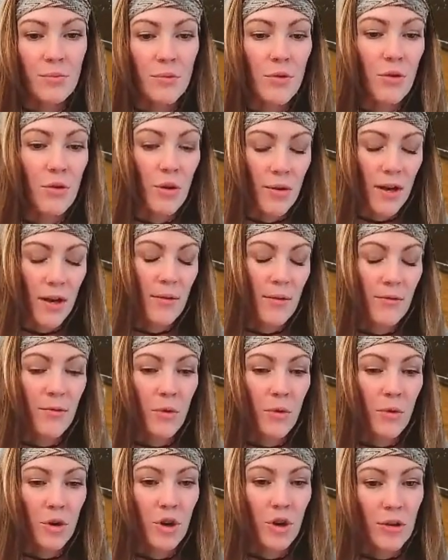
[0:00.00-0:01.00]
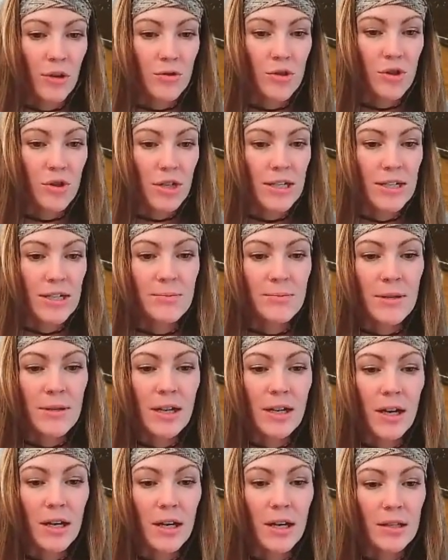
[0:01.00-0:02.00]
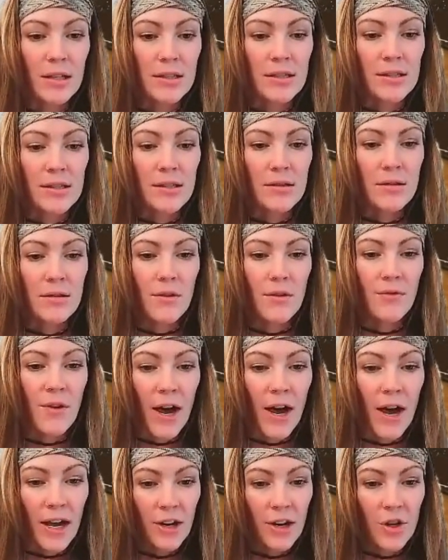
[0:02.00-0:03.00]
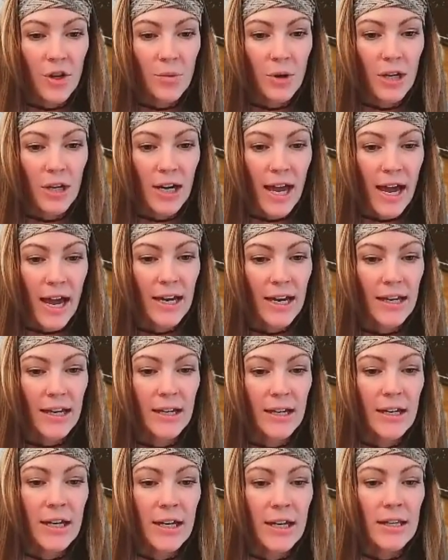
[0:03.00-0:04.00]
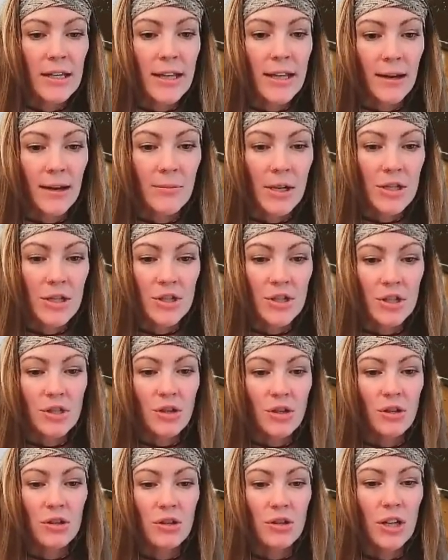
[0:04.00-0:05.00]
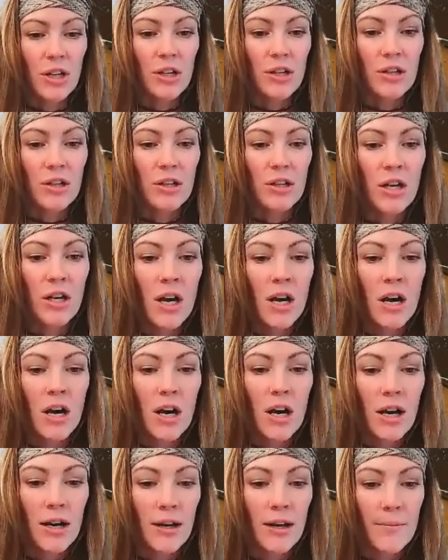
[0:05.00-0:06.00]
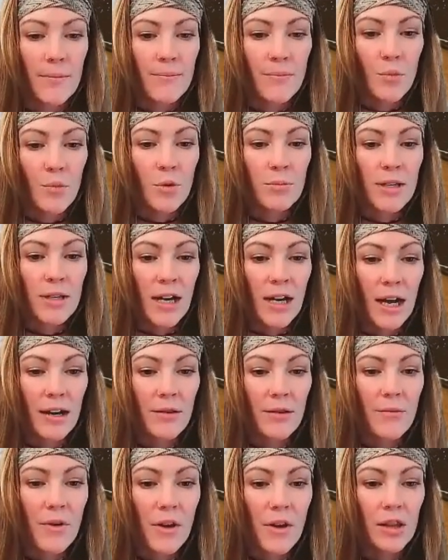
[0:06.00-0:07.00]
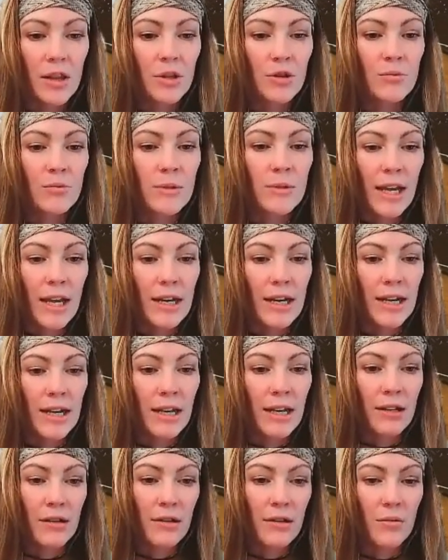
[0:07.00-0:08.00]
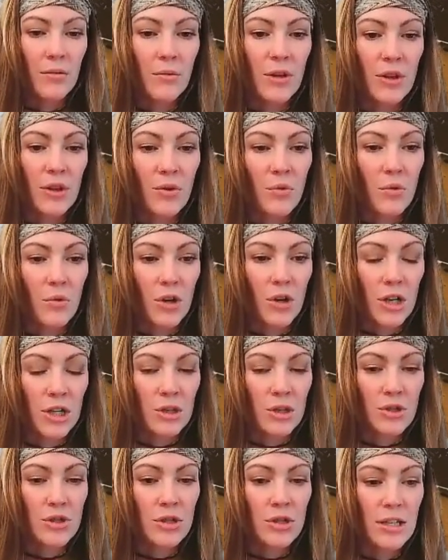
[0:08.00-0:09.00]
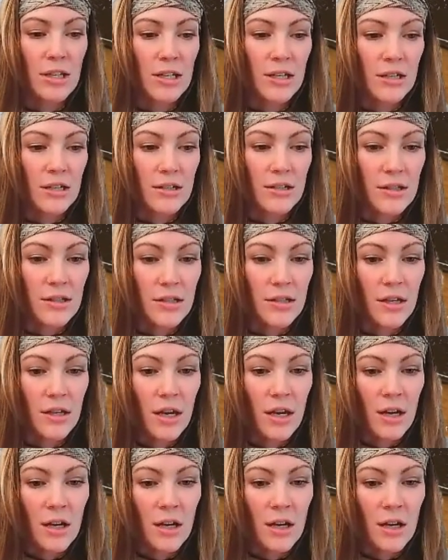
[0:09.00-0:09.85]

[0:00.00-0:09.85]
foreground trees, because the fire that we're going to add, like I mentioned earlier, would be kind of illuminating with orange these